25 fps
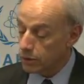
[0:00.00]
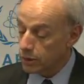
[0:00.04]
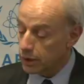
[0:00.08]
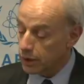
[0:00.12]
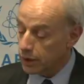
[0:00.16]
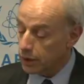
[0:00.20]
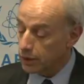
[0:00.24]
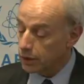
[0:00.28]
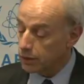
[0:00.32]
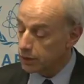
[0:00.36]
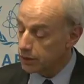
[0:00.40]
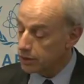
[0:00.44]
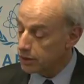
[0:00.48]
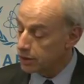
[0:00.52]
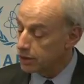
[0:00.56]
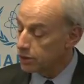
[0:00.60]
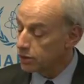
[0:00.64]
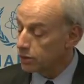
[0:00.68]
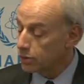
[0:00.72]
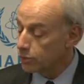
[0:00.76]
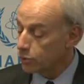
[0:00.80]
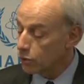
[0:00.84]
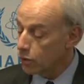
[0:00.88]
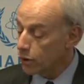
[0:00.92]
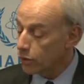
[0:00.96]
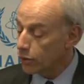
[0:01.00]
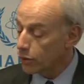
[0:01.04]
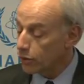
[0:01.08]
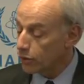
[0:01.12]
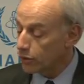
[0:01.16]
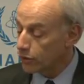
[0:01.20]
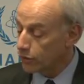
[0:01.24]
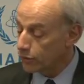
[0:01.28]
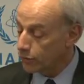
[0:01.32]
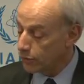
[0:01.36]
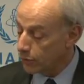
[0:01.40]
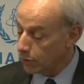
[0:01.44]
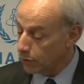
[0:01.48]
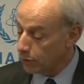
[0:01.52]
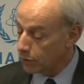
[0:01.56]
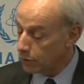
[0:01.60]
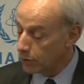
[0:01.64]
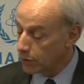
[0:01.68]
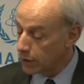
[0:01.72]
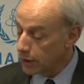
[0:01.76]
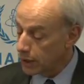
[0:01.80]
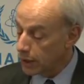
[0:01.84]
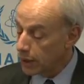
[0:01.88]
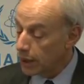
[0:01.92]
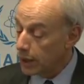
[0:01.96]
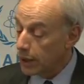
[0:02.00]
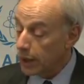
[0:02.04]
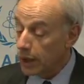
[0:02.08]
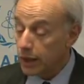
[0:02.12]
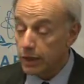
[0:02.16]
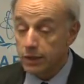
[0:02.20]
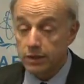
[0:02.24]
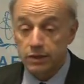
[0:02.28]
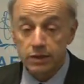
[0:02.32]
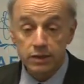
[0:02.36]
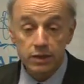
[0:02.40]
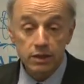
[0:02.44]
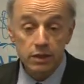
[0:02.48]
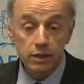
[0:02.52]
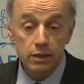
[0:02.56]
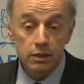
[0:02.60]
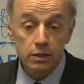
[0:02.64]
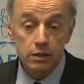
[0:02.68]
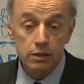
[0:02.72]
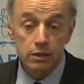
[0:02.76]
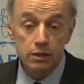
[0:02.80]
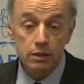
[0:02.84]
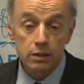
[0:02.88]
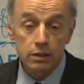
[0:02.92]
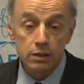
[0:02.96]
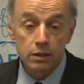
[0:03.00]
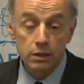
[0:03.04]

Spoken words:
and cesium-134 exceeded